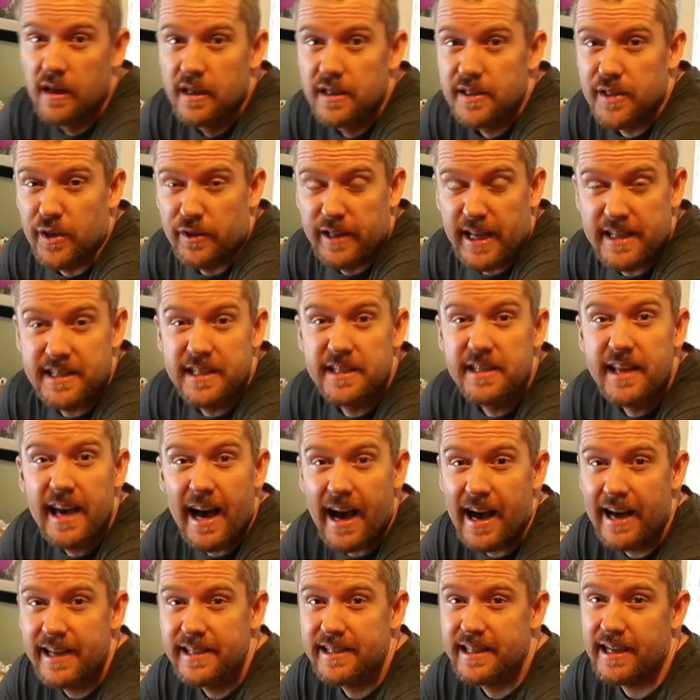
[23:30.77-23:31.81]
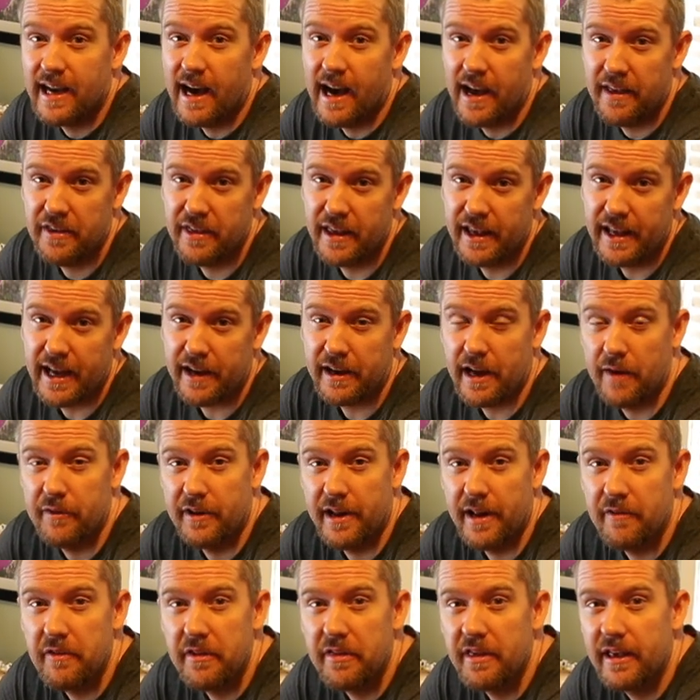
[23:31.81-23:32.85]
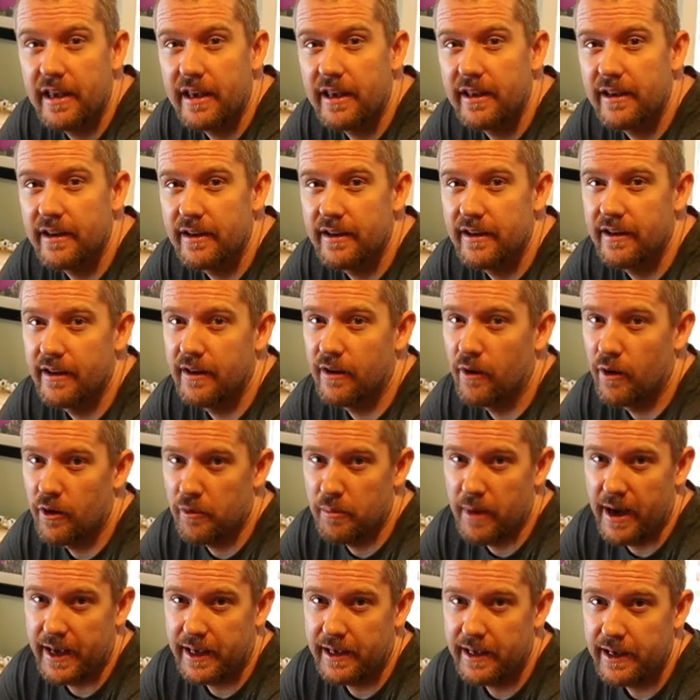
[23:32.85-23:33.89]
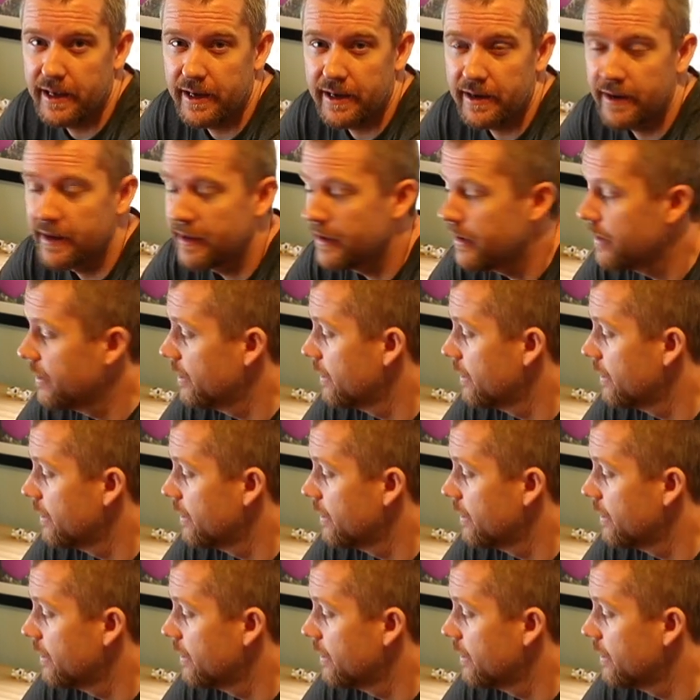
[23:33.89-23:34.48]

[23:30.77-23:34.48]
So that's it, guys. I think I covered everything, all of my gear.